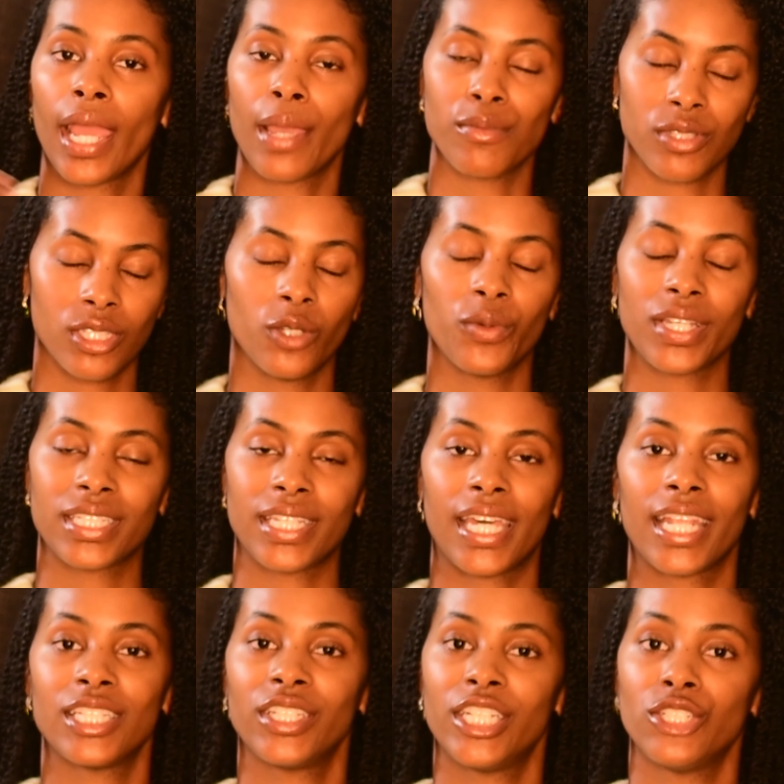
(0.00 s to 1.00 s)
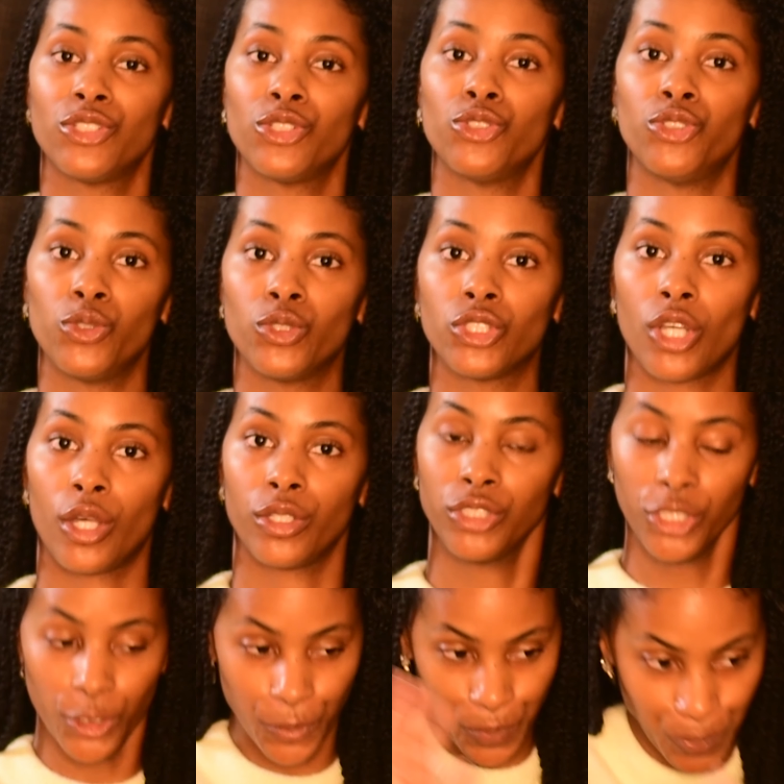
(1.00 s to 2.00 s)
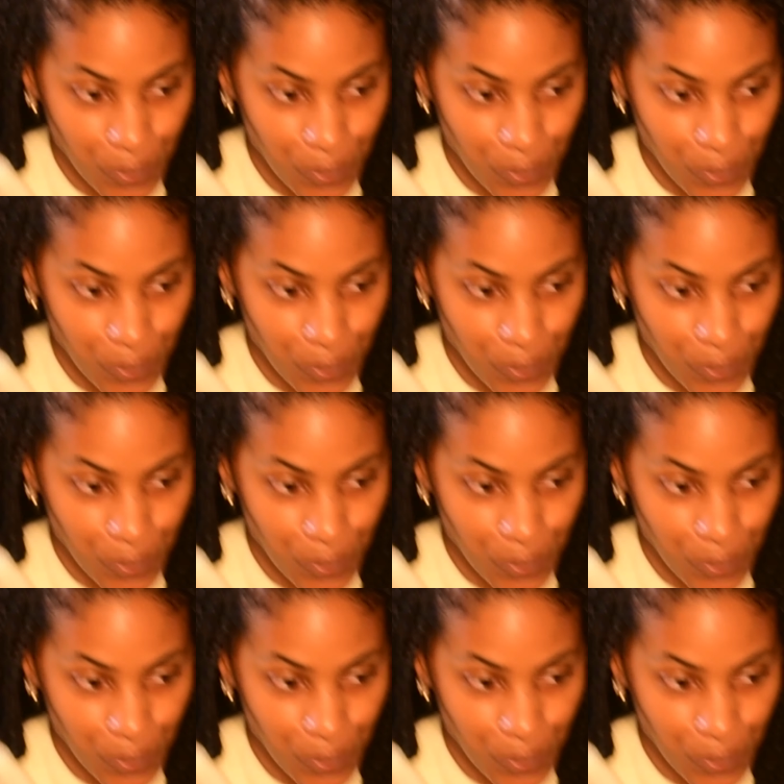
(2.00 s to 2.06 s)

I'm so excited to introduce y'all to.